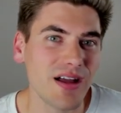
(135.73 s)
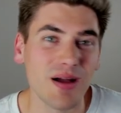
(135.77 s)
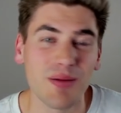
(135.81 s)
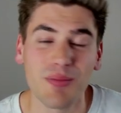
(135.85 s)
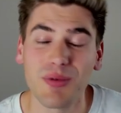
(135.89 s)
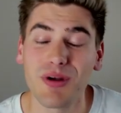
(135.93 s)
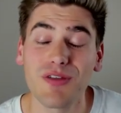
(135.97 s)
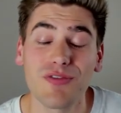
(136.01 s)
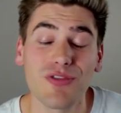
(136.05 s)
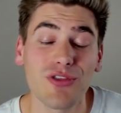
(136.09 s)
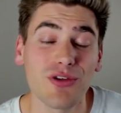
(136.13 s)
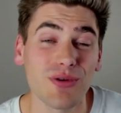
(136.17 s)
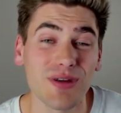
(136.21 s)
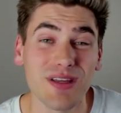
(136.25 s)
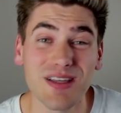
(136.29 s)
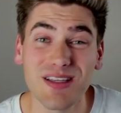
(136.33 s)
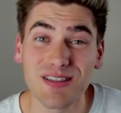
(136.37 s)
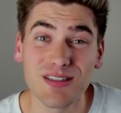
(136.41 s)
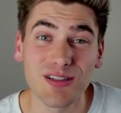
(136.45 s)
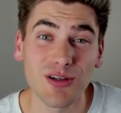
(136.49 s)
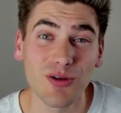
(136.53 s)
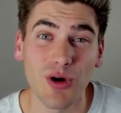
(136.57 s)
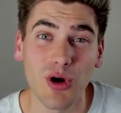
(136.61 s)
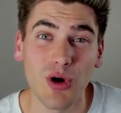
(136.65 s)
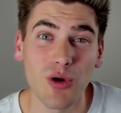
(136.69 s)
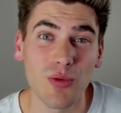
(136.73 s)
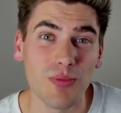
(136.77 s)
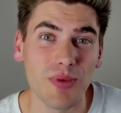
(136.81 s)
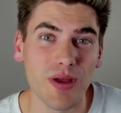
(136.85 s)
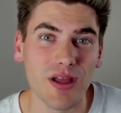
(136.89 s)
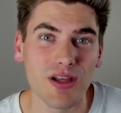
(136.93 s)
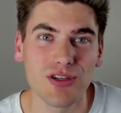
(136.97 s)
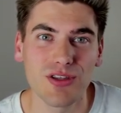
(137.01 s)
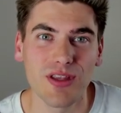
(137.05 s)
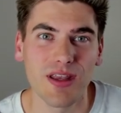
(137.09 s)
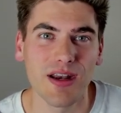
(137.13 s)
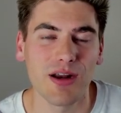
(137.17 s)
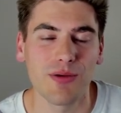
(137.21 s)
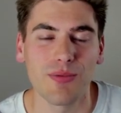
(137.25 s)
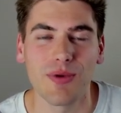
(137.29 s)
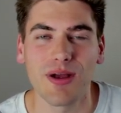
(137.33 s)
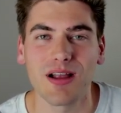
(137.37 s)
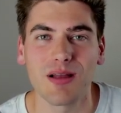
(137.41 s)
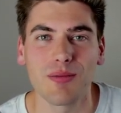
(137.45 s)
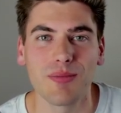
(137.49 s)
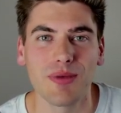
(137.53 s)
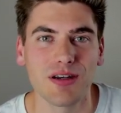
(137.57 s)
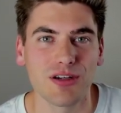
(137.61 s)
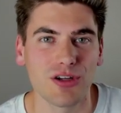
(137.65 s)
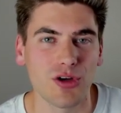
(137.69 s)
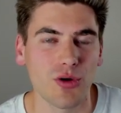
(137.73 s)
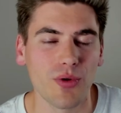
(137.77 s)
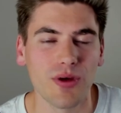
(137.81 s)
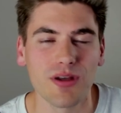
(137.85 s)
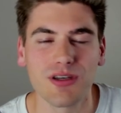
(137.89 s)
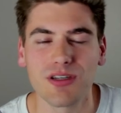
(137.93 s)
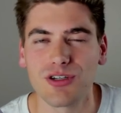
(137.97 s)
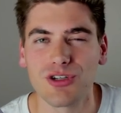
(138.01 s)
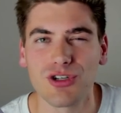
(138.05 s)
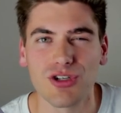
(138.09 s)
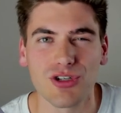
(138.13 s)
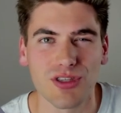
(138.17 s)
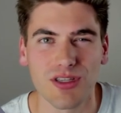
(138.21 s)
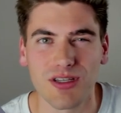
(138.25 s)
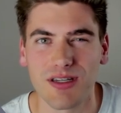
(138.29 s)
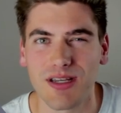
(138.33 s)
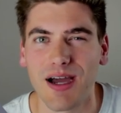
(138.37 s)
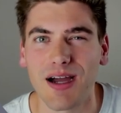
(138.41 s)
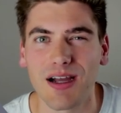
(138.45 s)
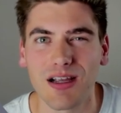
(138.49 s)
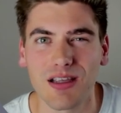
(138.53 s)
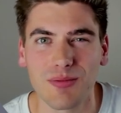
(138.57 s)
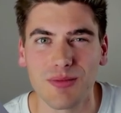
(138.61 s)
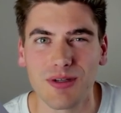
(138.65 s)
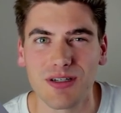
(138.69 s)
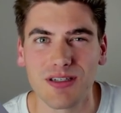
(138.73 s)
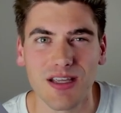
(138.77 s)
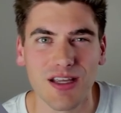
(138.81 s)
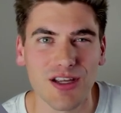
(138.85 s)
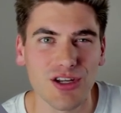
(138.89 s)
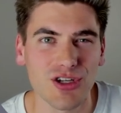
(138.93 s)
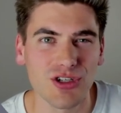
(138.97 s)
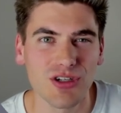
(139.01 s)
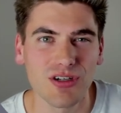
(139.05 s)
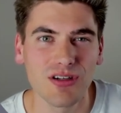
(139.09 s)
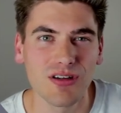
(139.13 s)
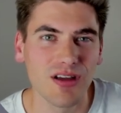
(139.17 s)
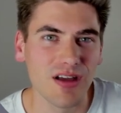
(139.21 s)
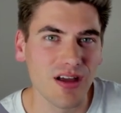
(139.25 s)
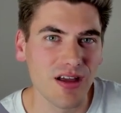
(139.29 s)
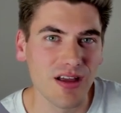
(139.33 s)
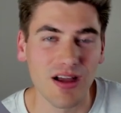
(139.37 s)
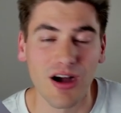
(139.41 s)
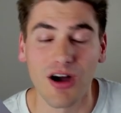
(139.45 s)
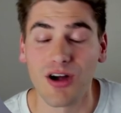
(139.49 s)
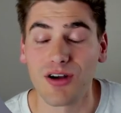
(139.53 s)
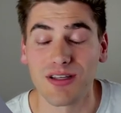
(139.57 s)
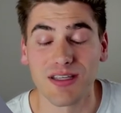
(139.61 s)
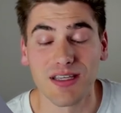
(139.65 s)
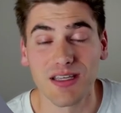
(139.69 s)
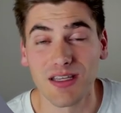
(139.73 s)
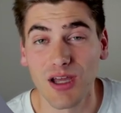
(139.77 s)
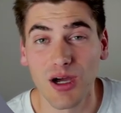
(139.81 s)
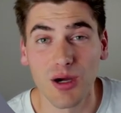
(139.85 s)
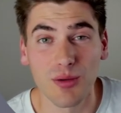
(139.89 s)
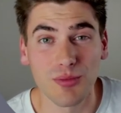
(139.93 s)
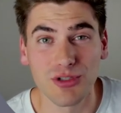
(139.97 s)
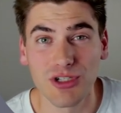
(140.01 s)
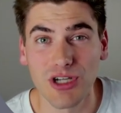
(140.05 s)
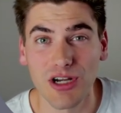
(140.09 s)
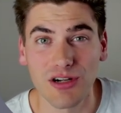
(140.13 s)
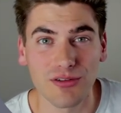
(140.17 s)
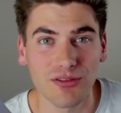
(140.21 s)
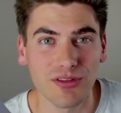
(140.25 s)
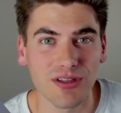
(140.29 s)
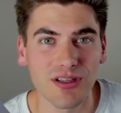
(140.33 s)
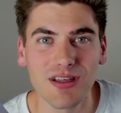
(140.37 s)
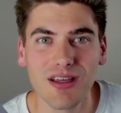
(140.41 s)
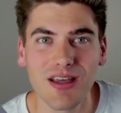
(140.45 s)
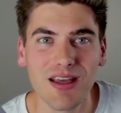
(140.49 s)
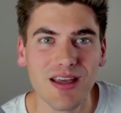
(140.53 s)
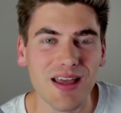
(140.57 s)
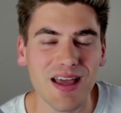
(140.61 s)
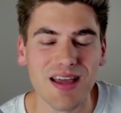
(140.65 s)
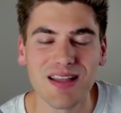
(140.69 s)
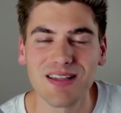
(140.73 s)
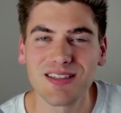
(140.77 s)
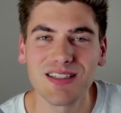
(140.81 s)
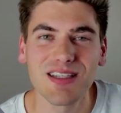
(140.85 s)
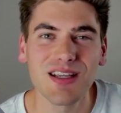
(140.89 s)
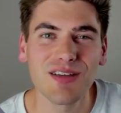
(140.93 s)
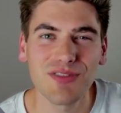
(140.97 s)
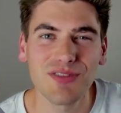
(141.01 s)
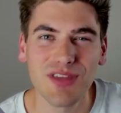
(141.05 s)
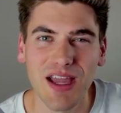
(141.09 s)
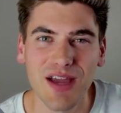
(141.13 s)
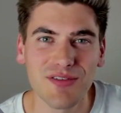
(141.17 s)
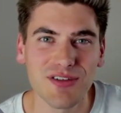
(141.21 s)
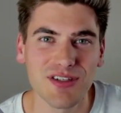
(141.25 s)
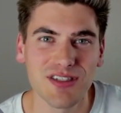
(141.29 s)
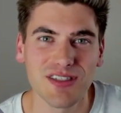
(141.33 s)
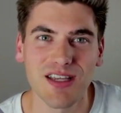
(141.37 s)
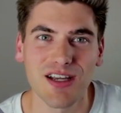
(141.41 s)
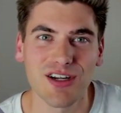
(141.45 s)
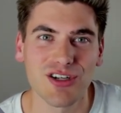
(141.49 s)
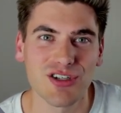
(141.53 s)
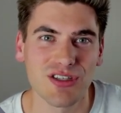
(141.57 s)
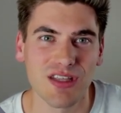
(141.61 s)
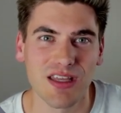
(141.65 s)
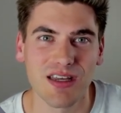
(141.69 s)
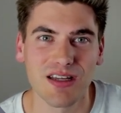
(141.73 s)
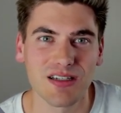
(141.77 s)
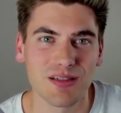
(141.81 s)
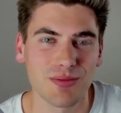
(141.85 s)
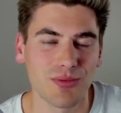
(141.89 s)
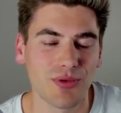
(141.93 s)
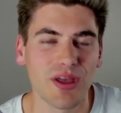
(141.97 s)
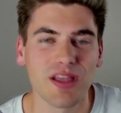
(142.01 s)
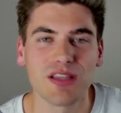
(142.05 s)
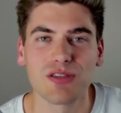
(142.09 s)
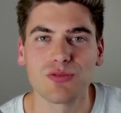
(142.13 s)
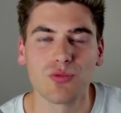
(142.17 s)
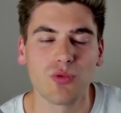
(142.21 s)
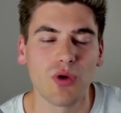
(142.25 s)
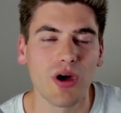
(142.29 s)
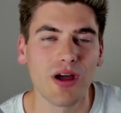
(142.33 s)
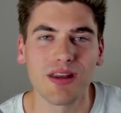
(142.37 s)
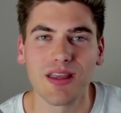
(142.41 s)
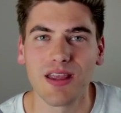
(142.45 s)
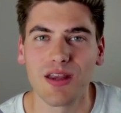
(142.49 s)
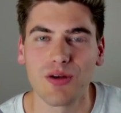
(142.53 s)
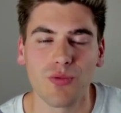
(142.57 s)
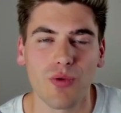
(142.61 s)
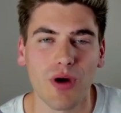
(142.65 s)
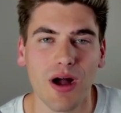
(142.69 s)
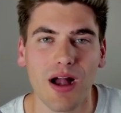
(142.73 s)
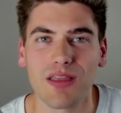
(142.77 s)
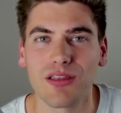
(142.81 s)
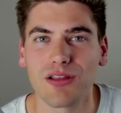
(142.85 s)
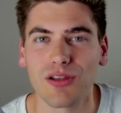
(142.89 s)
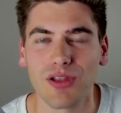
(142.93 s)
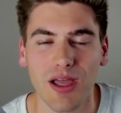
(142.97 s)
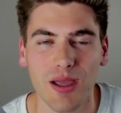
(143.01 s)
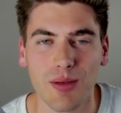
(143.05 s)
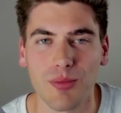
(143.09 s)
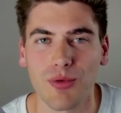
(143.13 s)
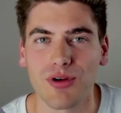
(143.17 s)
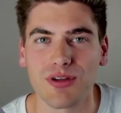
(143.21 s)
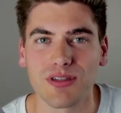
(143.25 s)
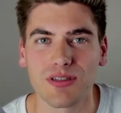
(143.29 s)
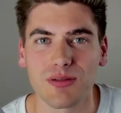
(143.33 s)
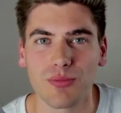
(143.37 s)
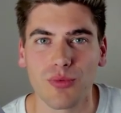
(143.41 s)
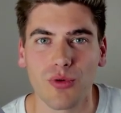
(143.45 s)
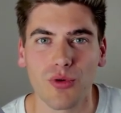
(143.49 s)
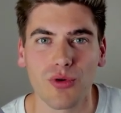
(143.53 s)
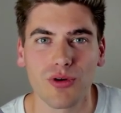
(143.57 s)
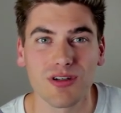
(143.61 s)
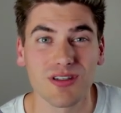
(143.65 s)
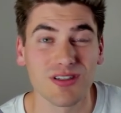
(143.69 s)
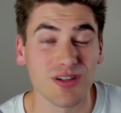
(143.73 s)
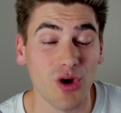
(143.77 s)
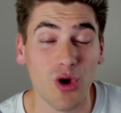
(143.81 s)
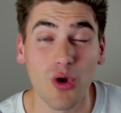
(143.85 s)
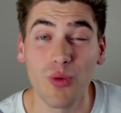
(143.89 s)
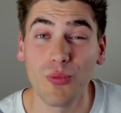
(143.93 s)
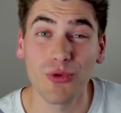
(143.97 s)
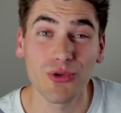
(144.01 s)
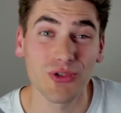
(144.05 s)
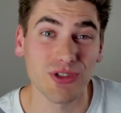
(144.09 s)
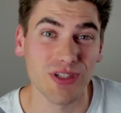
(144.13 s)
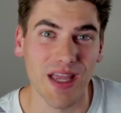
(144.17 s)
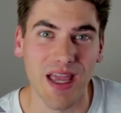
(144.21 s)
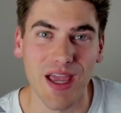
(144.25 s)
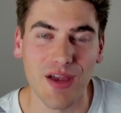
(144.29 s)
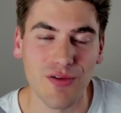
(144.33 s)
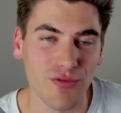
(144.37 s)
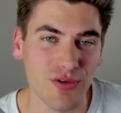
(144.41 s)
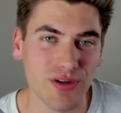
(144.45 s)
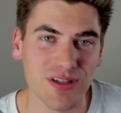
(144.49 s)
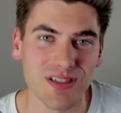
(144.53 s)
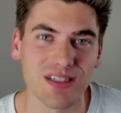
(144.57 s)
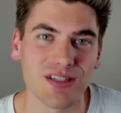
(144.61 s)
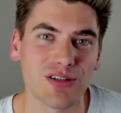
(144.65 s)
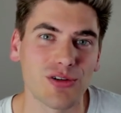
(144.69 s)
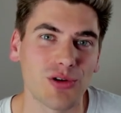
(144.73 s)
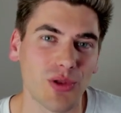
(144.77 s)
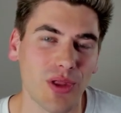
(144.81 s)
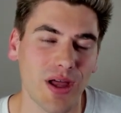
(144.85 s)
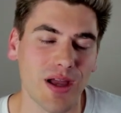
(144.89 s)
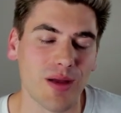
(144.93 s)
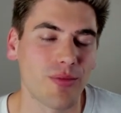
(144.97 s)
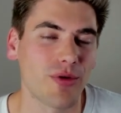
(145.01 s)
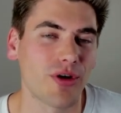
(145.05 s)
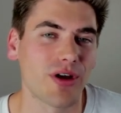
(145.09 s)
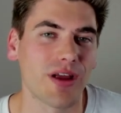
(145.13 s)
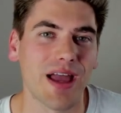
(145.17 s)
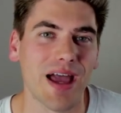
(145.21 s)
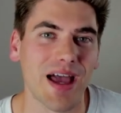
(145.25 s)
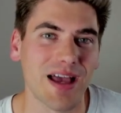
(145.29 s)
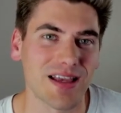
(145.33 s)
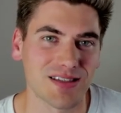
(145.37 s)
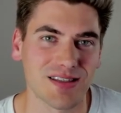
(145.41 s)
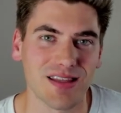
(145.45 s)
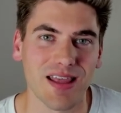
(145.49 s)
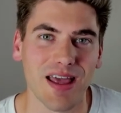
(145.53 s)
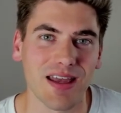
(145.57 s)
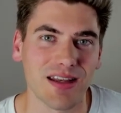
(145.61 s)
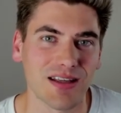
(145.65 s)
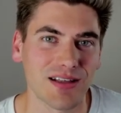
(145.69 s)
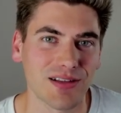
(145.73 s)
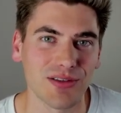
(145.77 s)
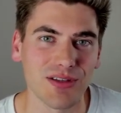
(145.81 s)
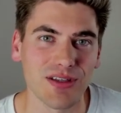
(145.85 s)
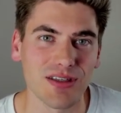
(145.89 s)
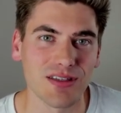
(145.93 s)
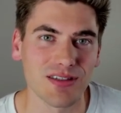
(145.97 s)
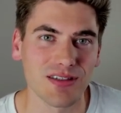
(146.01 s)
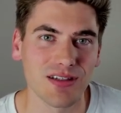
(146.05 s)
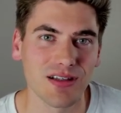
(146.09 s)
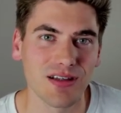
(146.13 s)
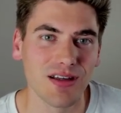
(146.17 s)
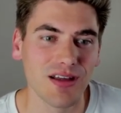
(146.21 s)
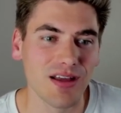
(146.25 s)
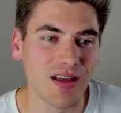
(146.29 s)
But if there is no homepage, then I'd recommend going to just the documentation on GitHub generally and see if they have a section that explains what and why the library is important. Almost every single library has that at least.